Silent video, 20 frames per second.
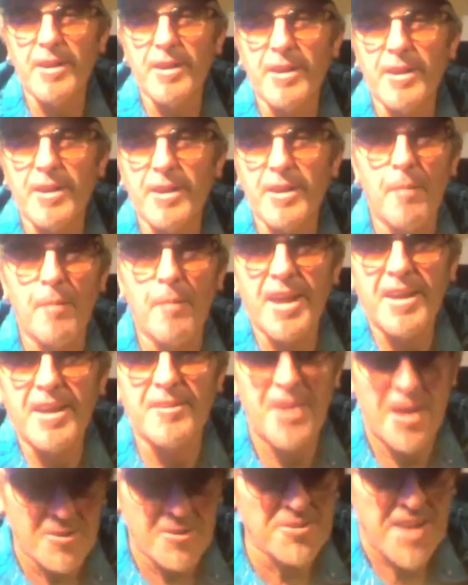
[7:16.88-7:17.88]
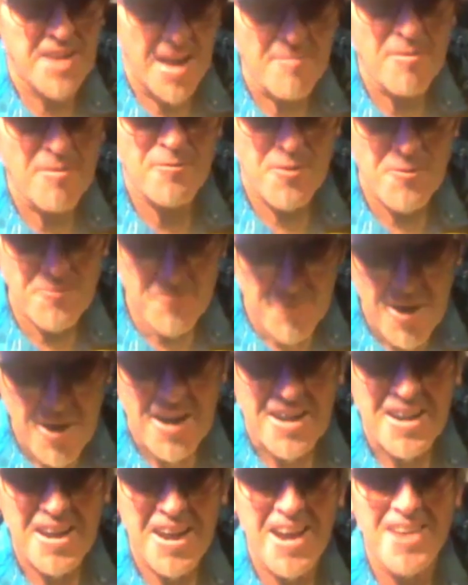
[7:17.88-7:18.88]
I mean, you can't get right. entertainment for
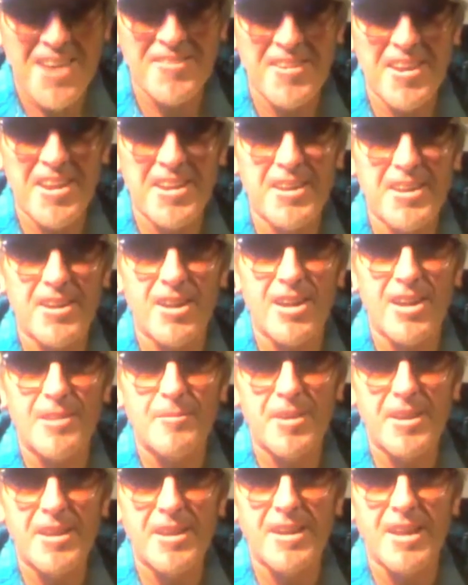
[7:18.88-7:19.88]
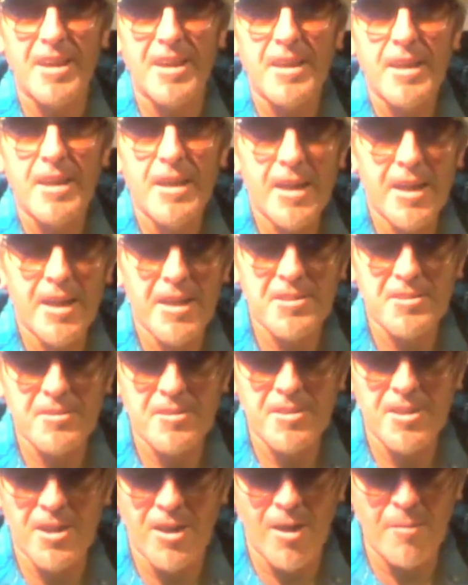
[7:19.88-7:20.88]
free. I mean, you know what I mean? Like it's
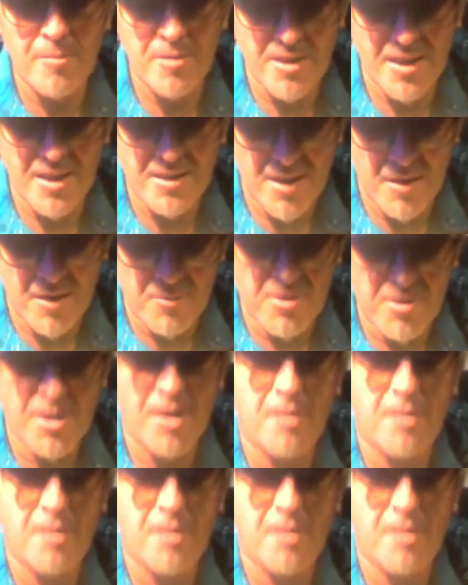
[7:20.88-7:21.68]
you know, yeah. I mean, like